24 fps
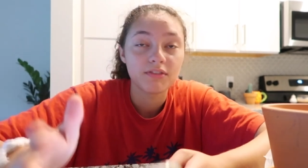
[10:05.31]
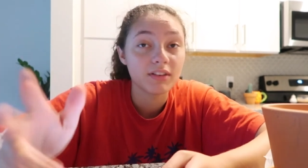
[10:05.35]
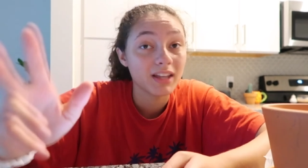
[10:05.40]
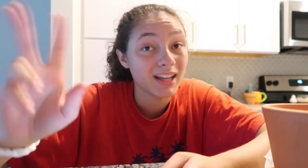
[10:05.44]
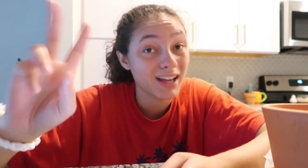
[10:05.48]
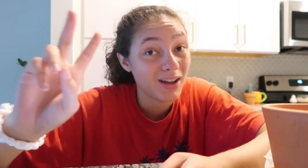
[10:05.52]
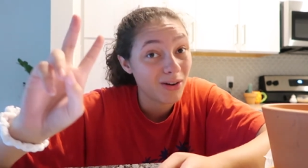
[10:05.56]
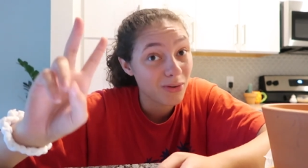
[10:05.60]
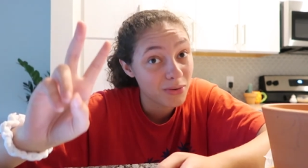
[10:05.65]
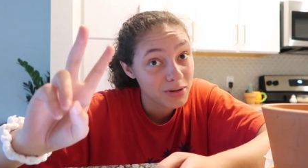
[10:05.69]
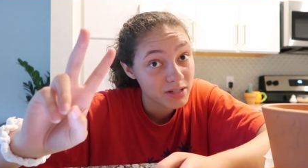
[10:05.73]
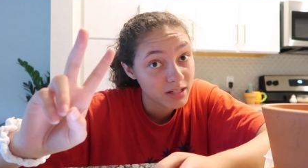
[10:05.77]

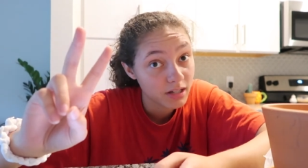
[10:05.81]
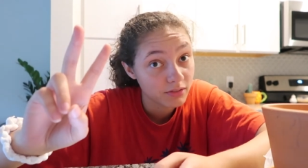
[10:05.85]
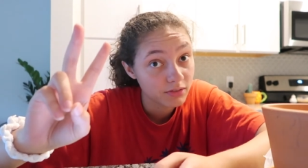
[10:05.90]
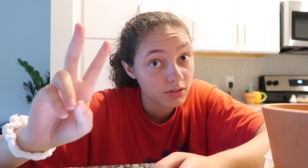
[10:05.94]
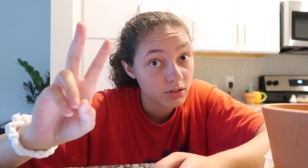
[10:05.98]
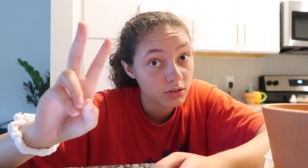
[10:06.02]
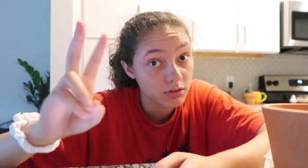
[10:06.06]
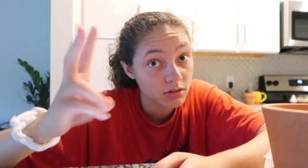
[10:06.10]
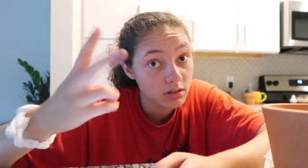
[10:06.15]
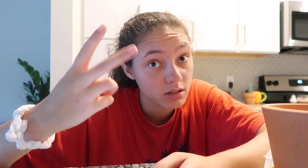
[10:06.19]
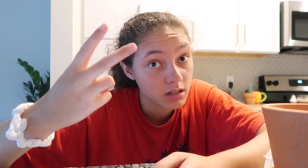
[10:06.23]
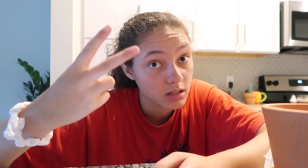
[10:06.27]
like I always have
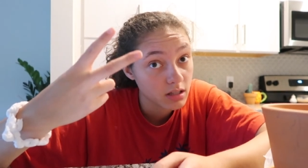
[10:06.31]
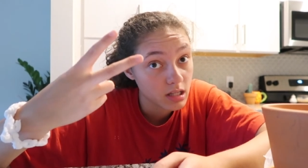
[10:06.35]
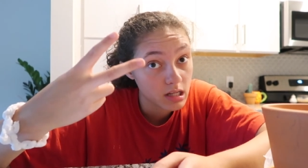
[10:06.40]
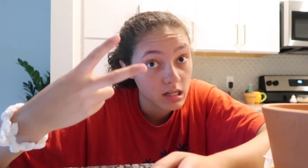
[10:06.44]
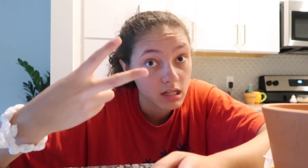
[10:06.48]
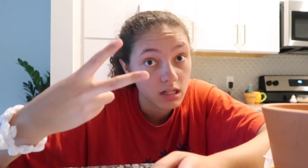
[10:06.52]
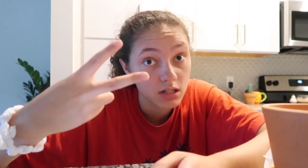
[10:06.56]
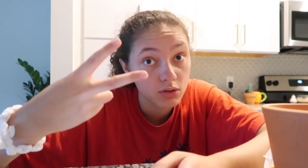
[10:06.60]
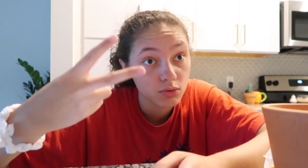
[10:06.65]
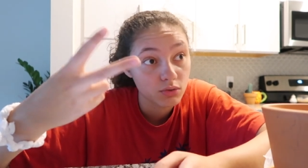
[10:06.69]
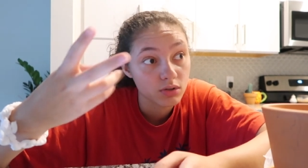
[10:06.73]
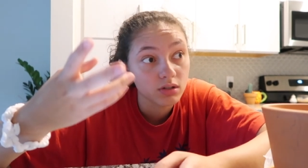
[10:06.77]
to do this at the
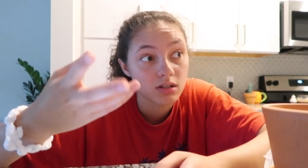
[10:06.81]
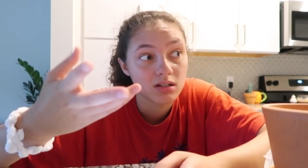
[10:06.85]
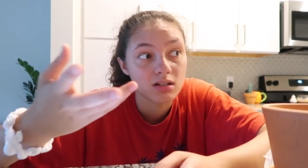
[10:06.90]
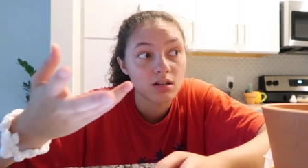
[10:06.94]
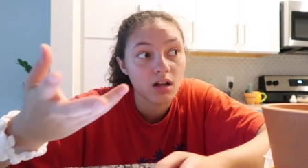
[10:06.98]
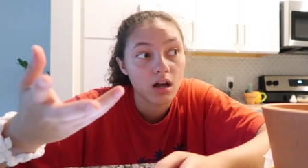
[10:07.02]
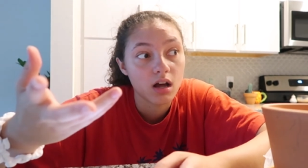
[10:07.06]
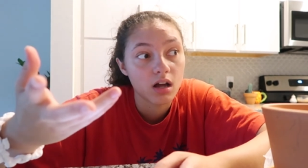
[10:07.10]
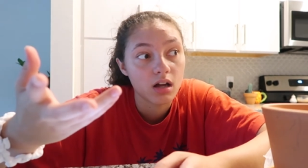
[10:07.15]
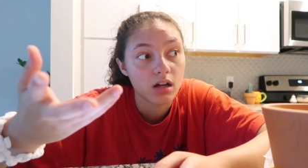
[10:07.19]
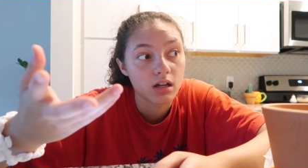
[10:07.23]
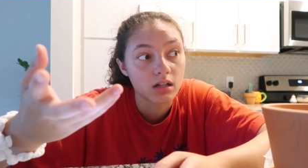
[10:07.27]
end or it's
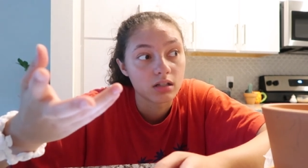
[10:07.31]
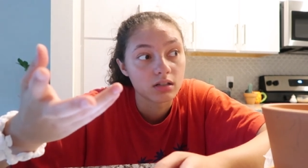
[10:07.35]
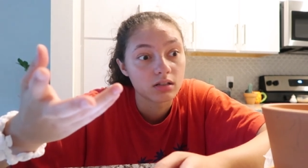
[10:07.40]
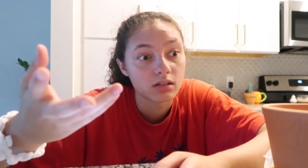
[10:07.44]
not